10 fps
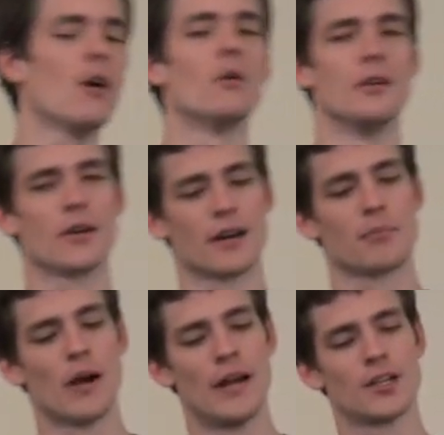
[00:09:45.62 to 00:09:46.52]
oh, you cut a
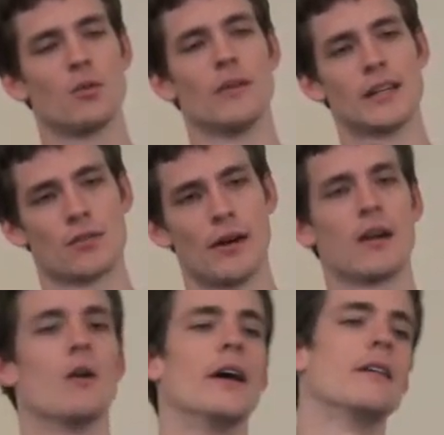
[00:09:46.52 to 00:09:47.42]
branch, when that's ready
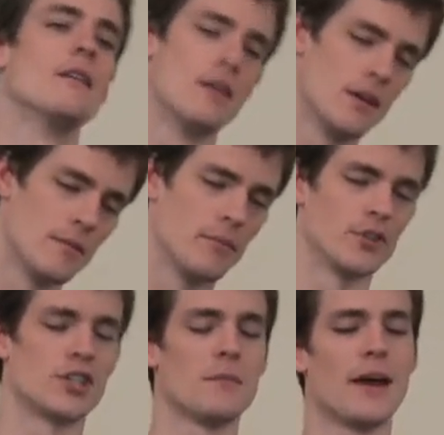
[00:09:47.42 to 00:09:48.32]
to go in,
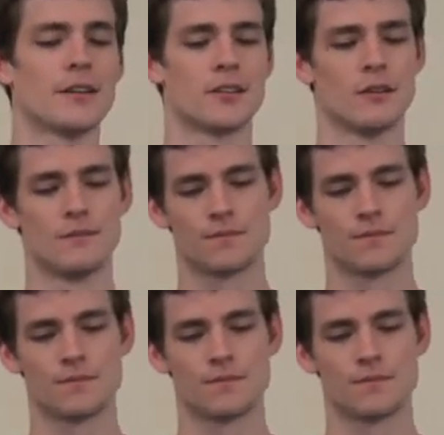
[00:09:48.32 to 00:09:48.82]
push to master.